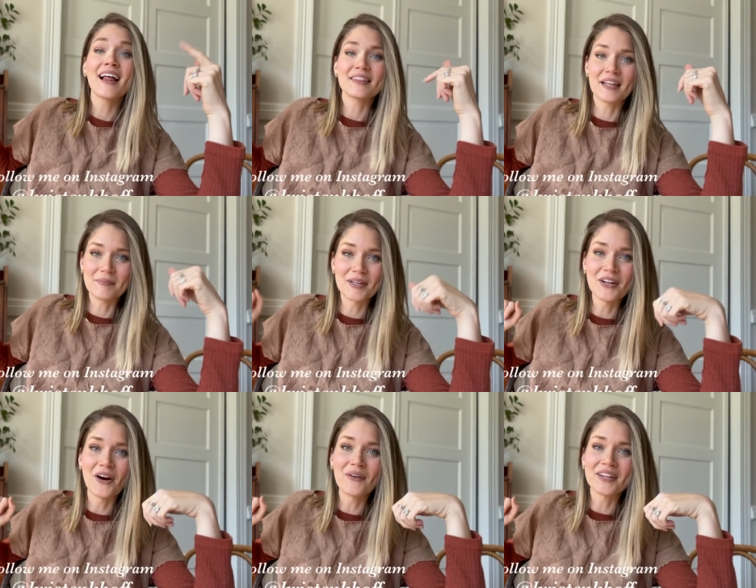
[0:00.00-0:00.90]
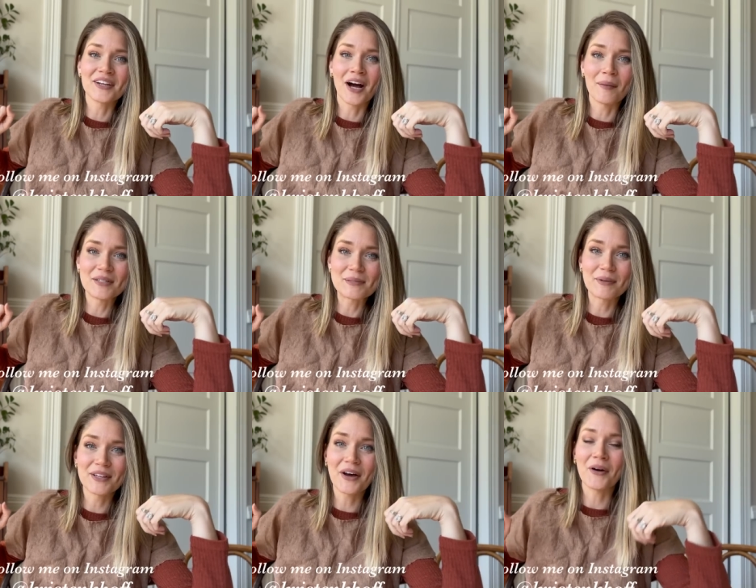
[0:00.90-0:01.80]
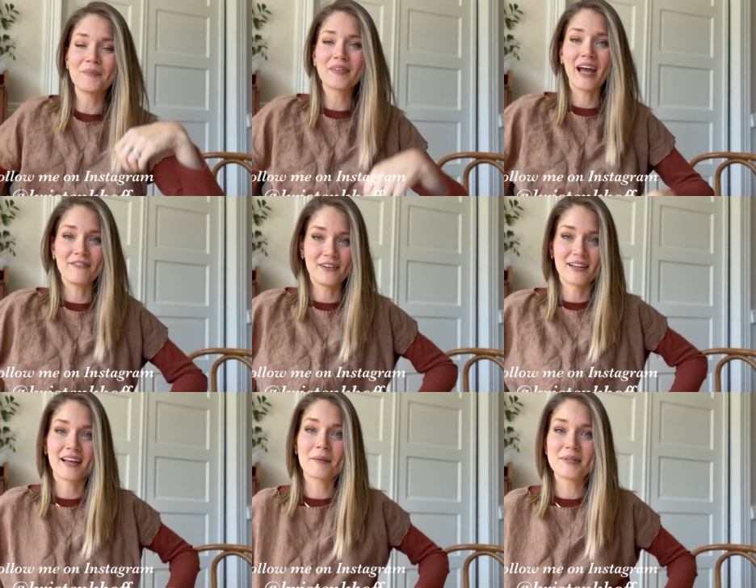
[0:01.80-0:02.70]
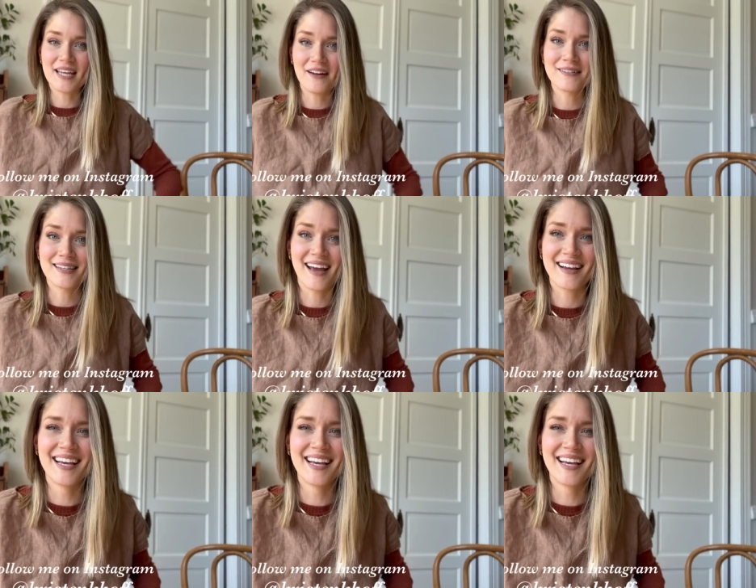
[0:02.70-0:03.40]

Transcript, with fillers: Let me know in the comments below. I feel like a potato sack.